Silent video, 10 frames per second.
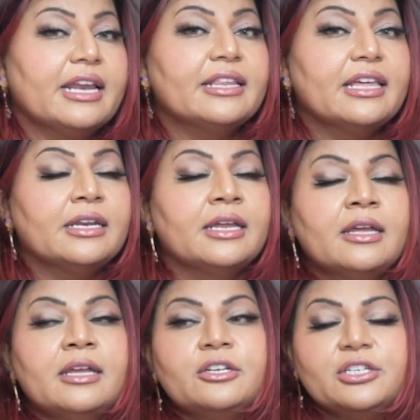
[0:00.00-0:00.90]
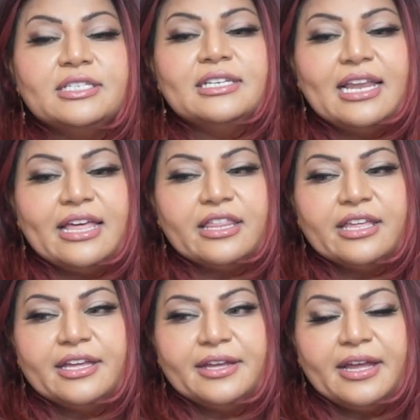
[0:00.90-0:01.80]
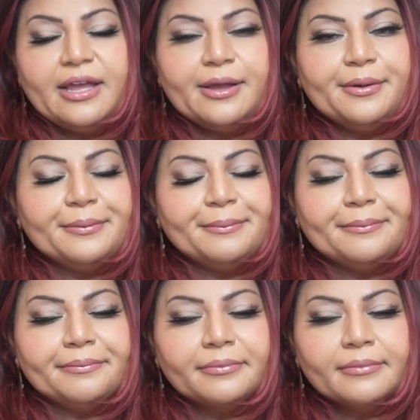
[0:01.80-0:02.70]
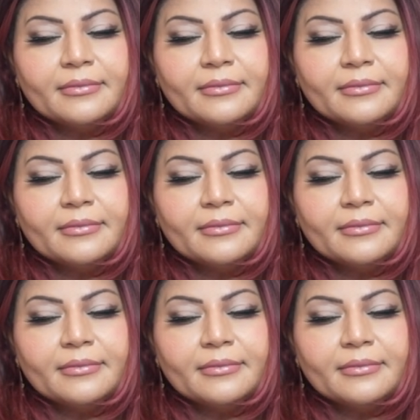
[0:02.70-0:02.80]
And then just another